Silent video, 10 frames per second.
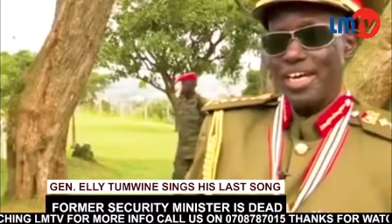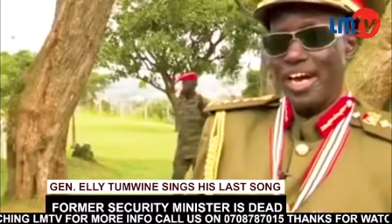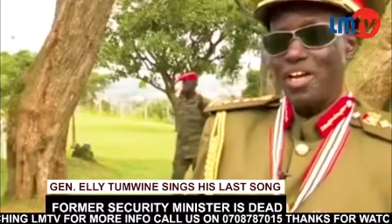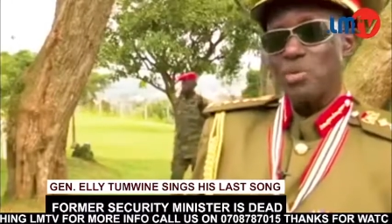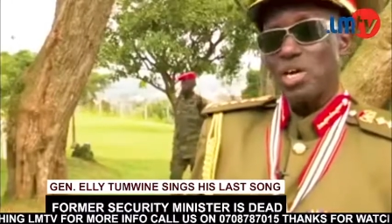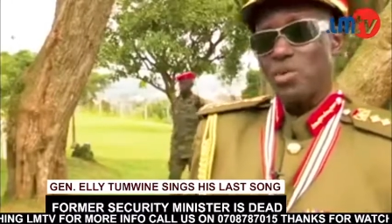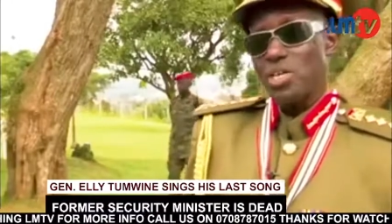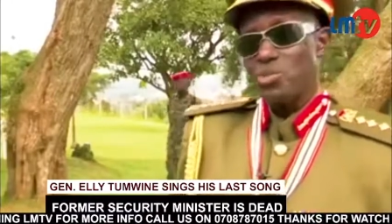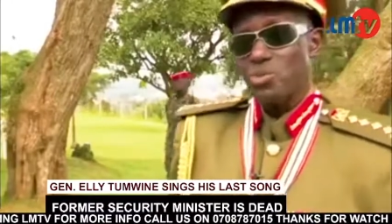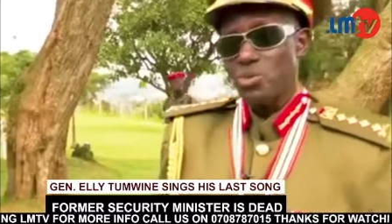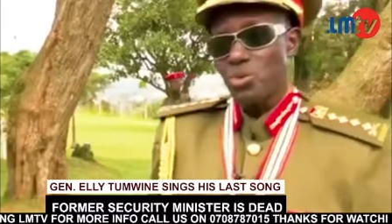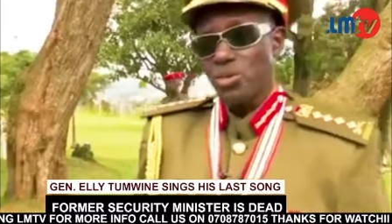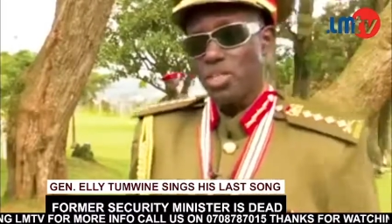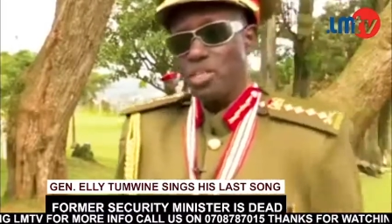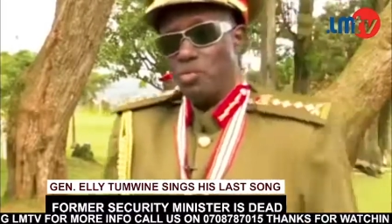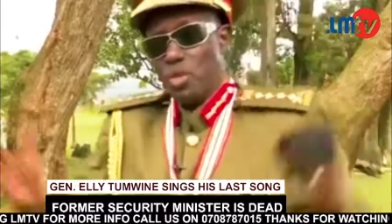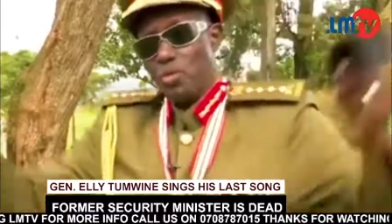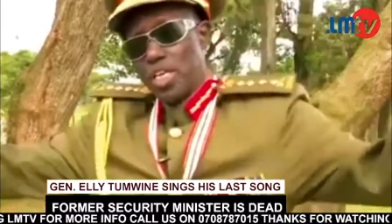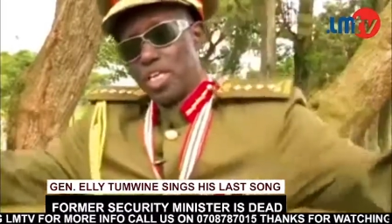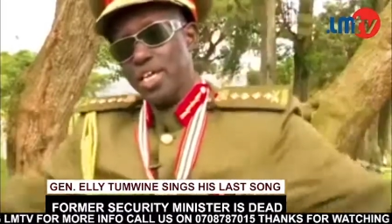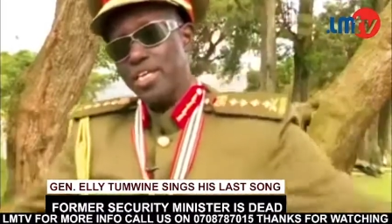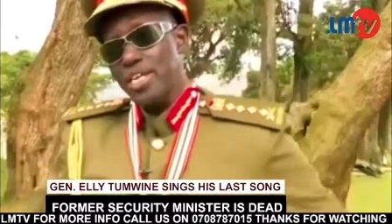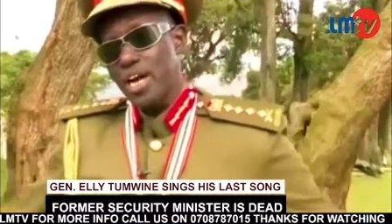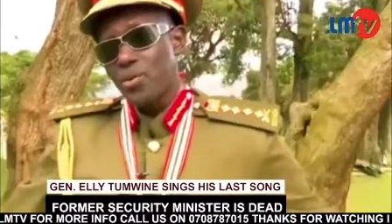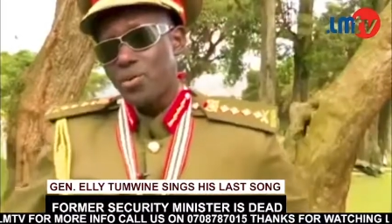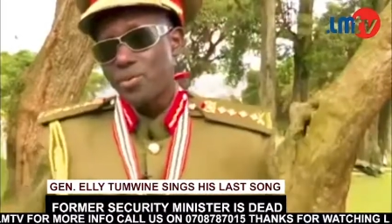and we are ready to go. And even if I died now,